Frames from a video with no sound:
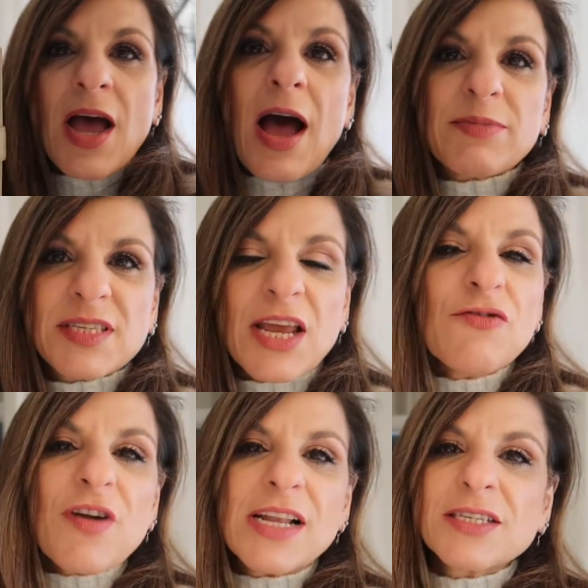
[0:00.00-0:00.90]
I'm
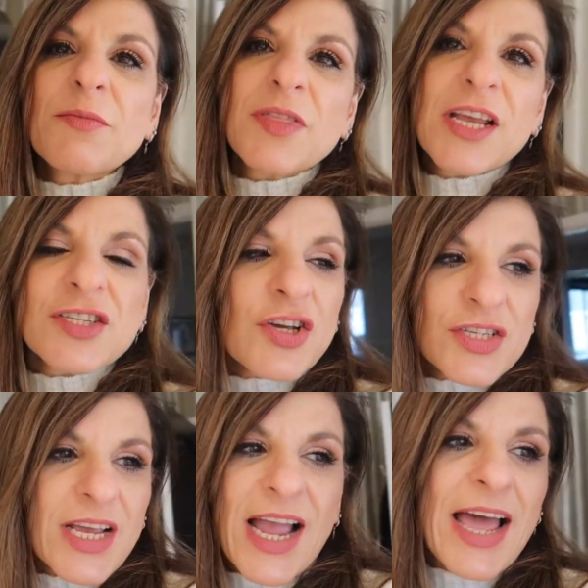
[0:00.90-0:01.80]
saying random things
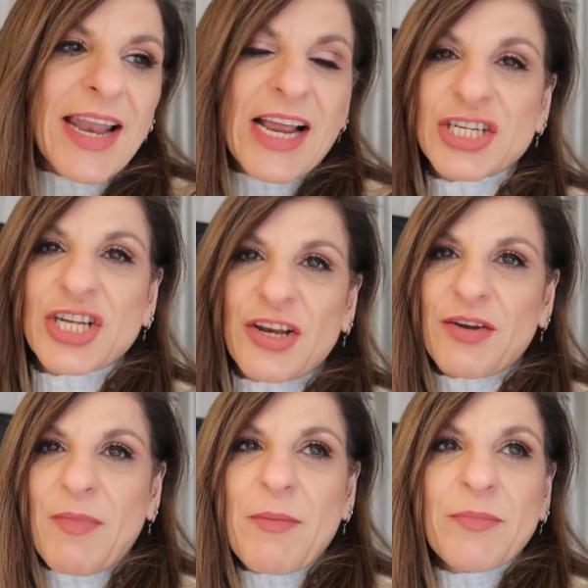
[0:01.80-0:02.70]
because I can't actually
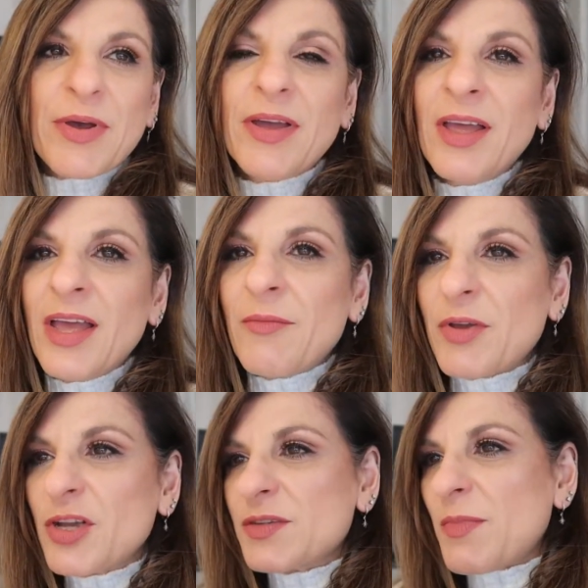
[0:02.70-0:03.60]
remember,
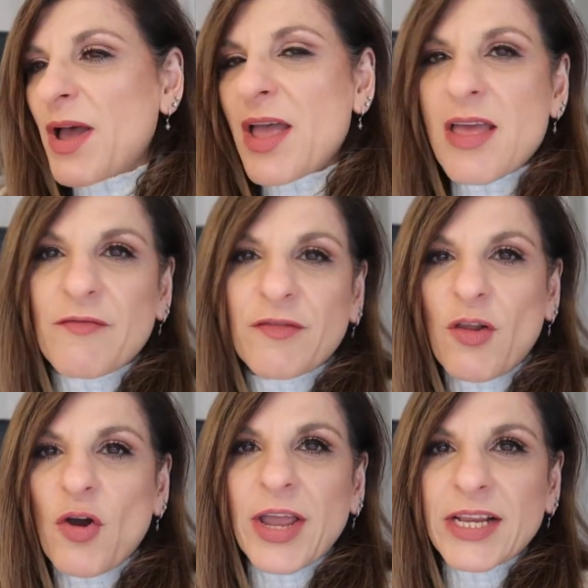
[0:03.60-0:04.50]
because my
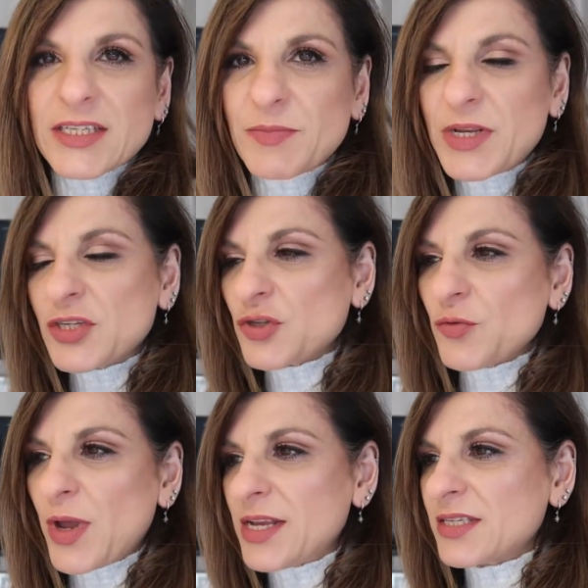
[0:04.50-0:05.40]
vlogging's been
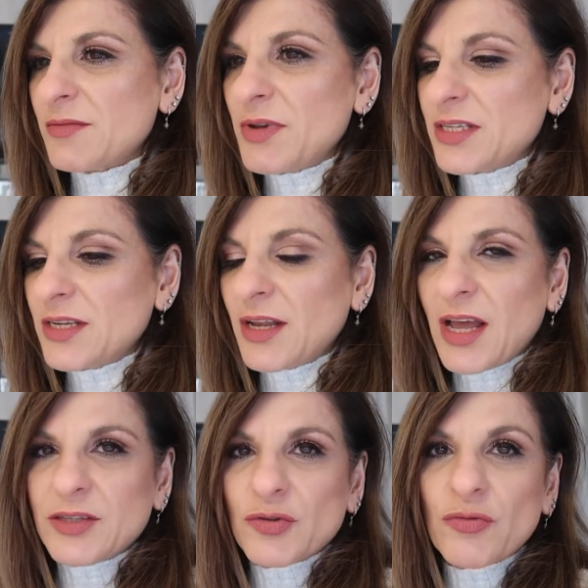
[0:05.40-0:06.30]
so intermittent.
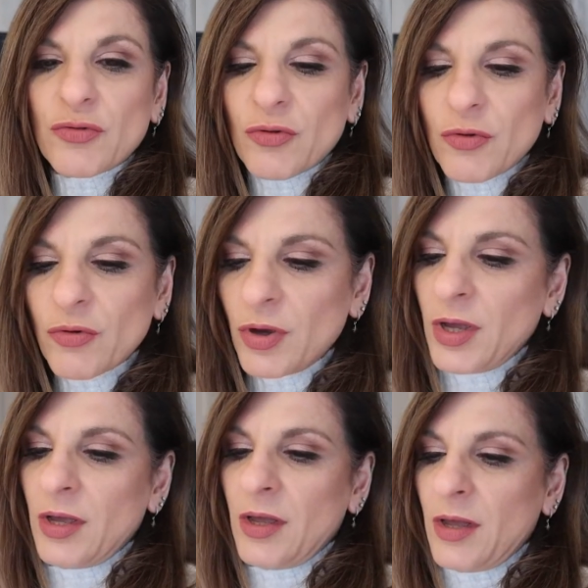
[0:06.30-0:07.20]
I don't know
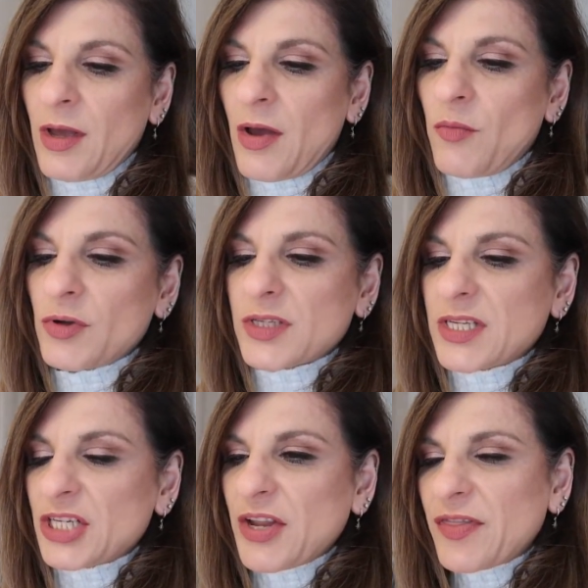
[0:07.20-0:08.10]
what
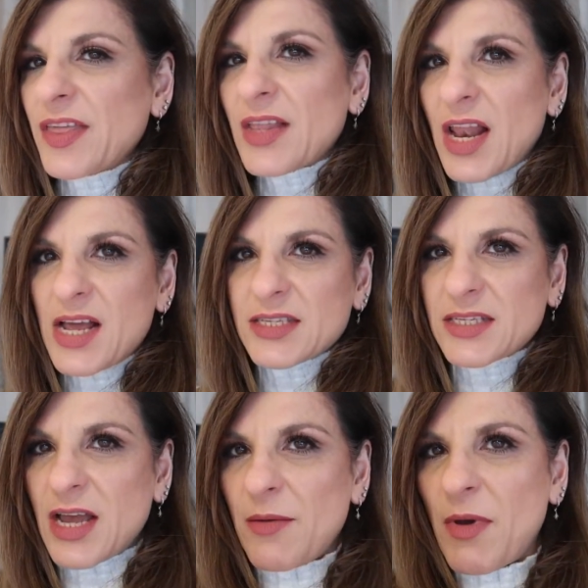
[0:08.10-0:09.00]
stage. I think the
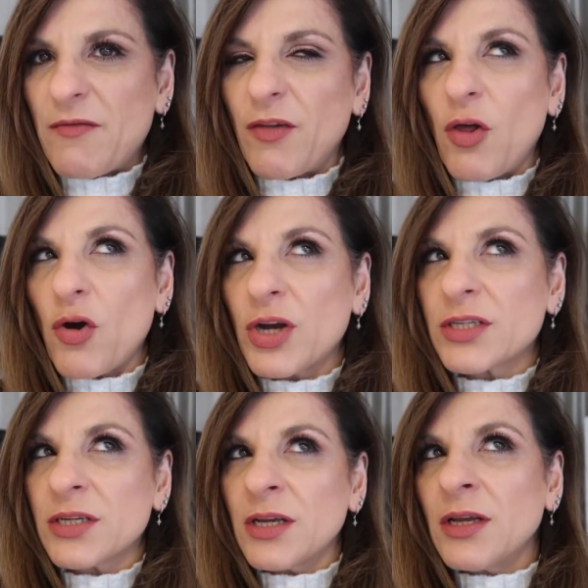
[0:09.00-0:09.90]
last time I
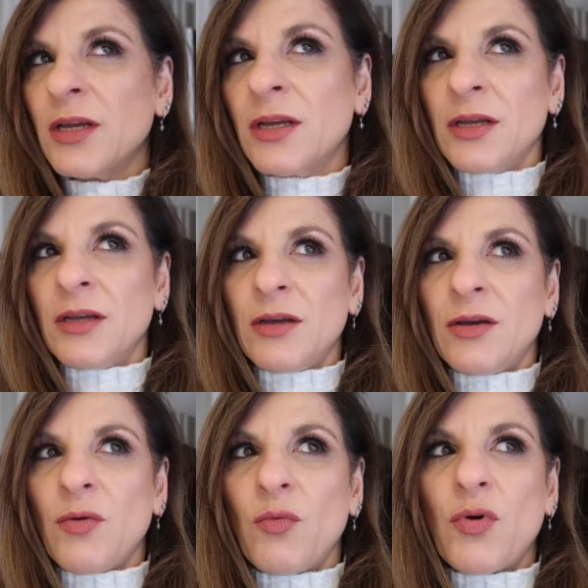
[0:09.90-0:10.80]
vlogged
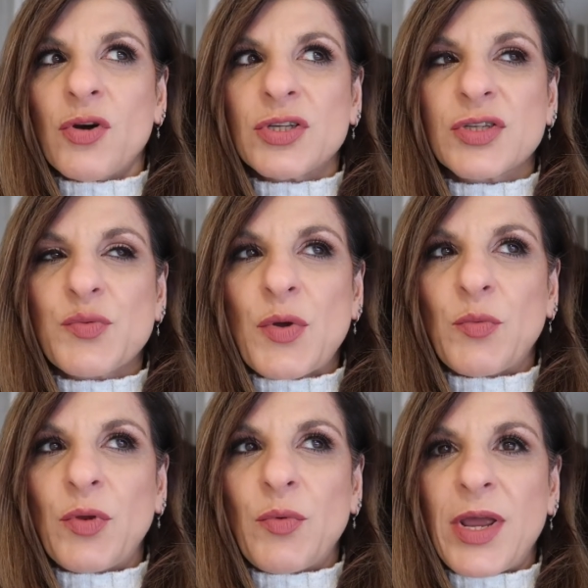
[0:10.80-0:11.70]
was when
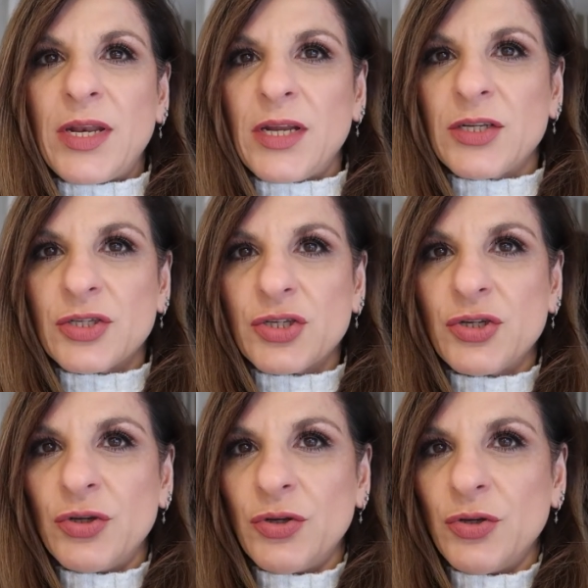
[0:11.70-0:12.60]
we went
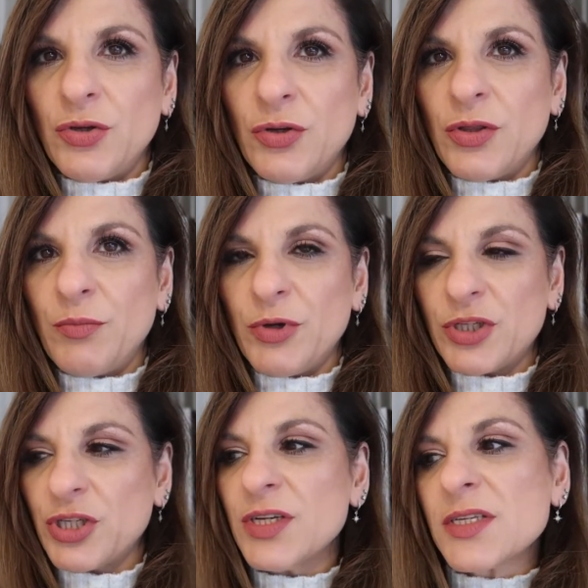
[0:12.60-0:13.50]
to the
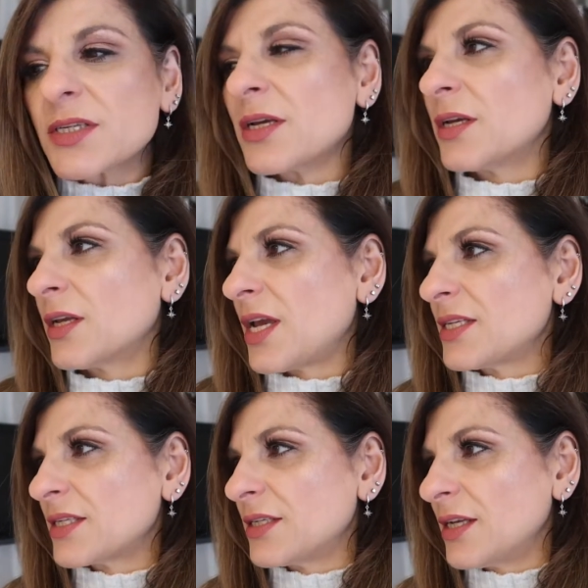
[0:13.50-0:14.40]
butcher's
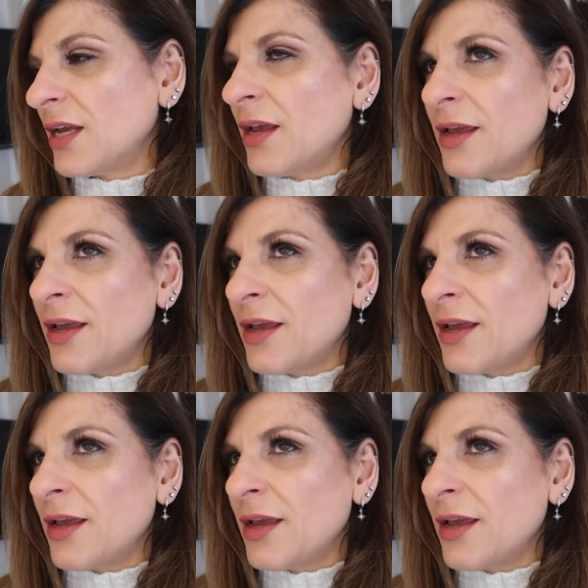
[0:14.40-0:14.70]
yesterday,